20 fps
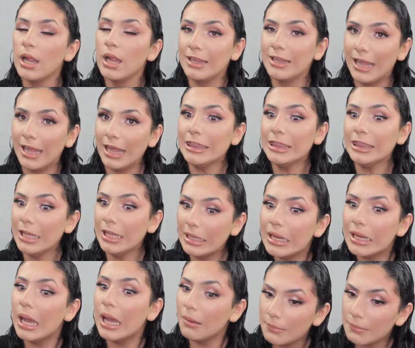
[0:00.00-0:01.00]
That's not
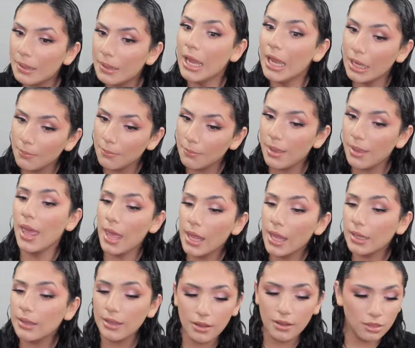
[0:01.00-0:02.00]
good, man.
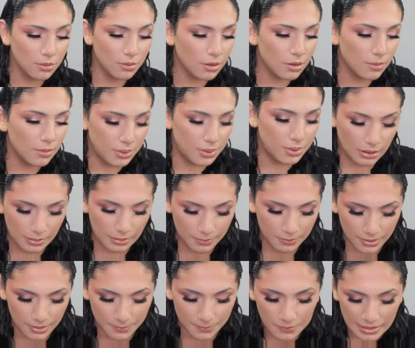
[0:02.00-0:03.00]
That's some good pigment.
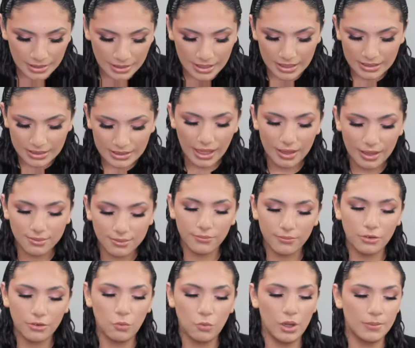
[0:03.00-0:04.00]
But yes,
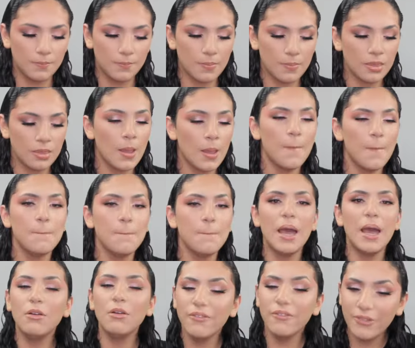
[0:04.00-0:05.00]
everyone,
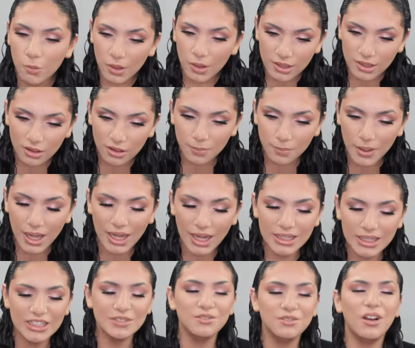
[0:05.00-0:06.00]
my review on this
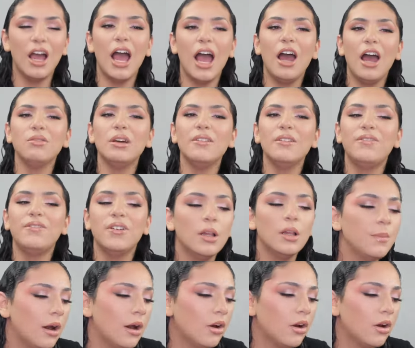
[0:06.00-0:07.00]
palette. How do I feel
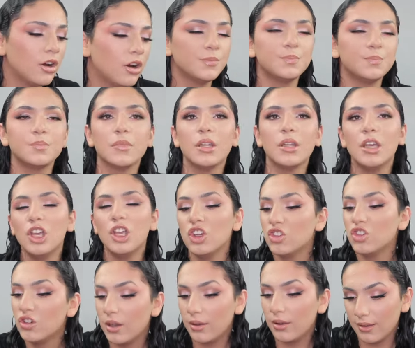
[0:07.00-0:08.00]
about her?
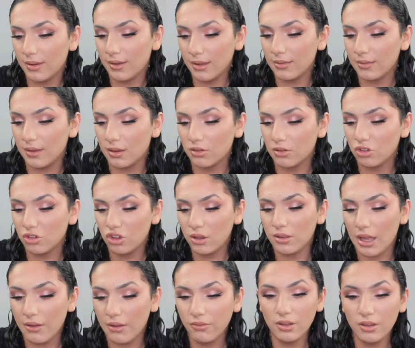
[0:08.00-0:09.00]
She's sickening.
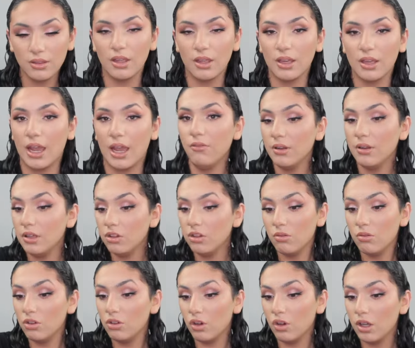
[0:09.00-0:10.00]
She's everything. I really do
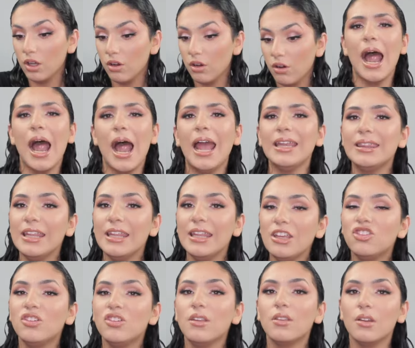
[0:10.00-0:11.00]
enjoy her. I think
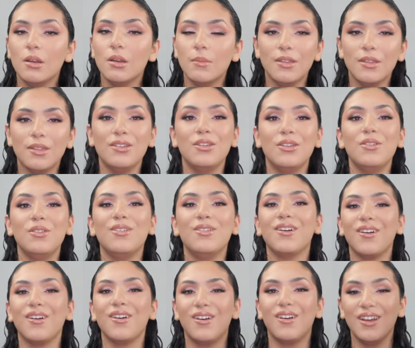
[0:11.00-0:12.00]
she's going to be the new
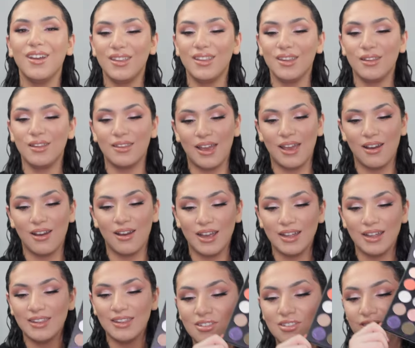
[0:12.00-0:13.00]
girl in the town.
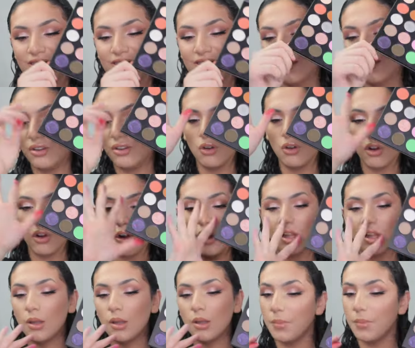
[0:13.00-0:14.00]
I she's the new girl
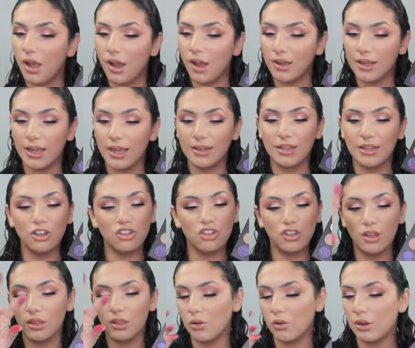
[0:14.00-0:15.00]
on the block. I think
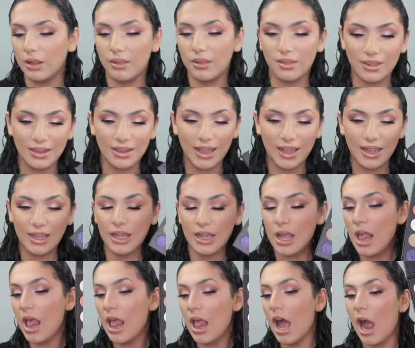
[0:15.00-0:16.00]
she is going to slay.
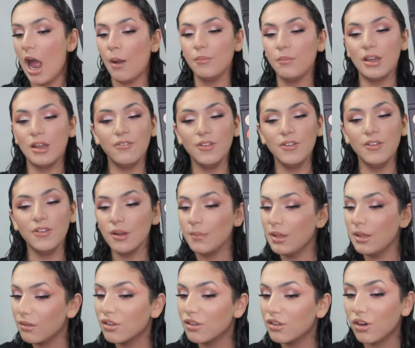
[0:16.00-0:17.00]
I'm definitely going to
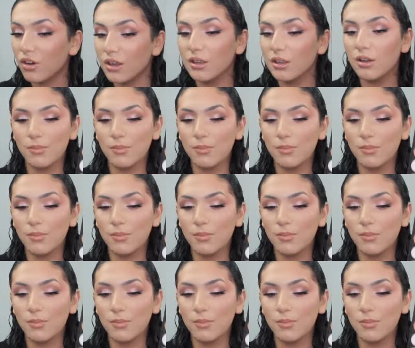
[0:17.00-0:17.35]
be using her a little